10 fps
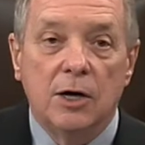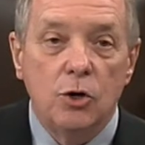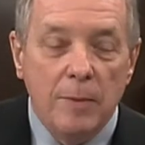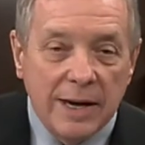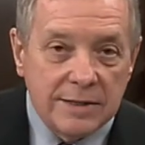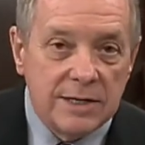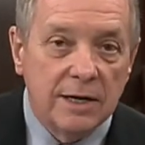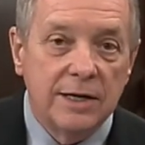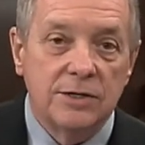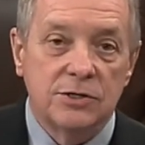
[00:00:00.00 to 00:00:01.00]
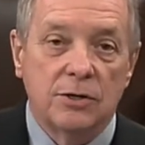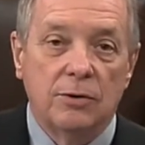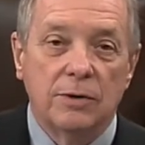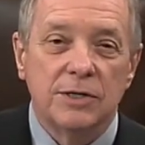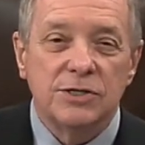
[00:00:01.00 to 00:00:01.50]
humanitarian
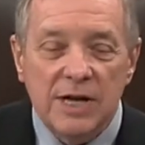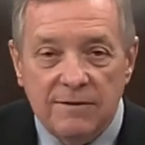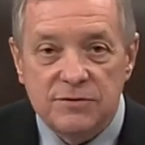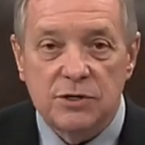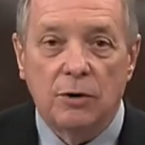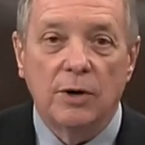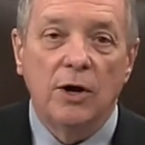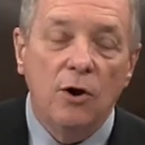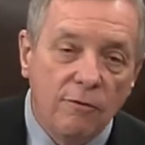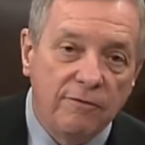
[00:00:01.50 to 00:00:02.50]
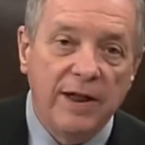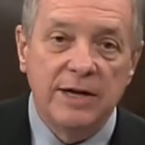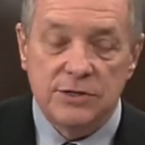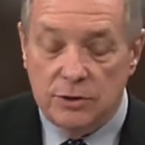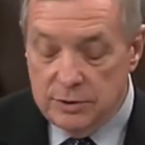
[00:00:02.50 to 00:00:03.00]
zone, a safe zone, a no-fly
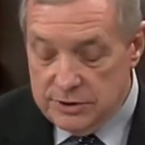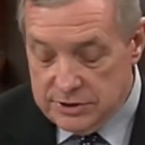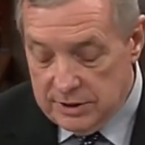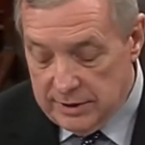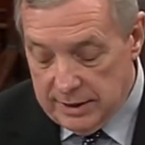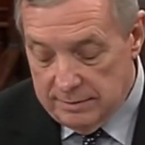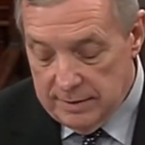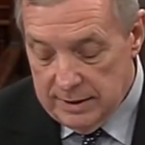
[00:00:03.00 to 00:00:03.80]
zone in Syria,